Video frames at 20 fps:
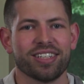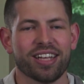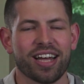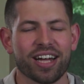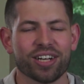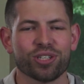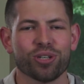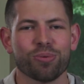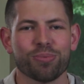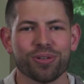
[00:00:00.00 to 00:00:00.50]

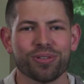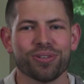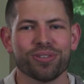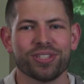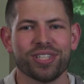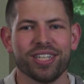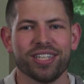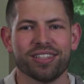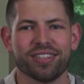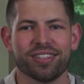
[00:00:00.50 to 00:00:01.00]
October
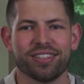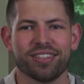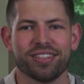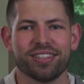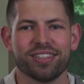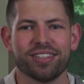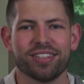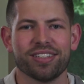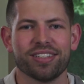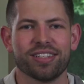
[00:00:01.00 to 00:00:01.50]
13th,
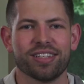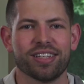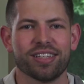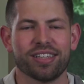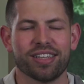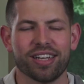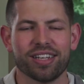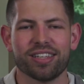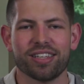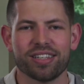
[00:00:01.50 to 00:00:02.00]

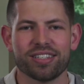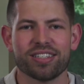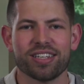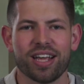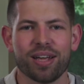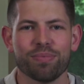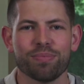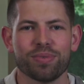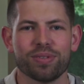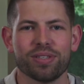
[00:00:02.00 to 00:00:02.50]
the
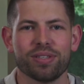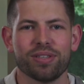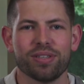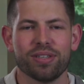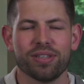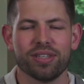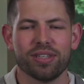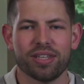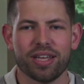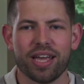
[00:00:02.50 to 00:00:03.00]
same
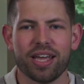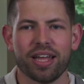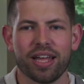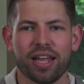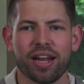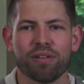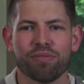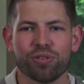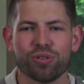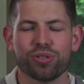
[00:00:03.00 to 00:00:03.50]
day,
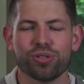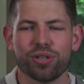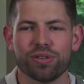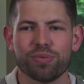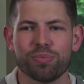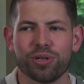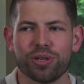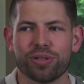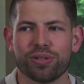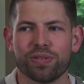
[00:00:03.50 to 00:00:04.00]
anniversary of
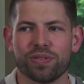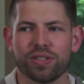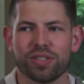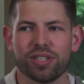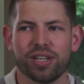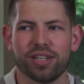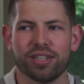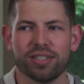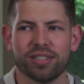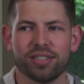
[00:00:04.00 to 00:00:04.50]
the miracle of the
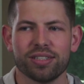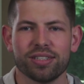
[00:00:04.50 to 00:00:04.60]
sun.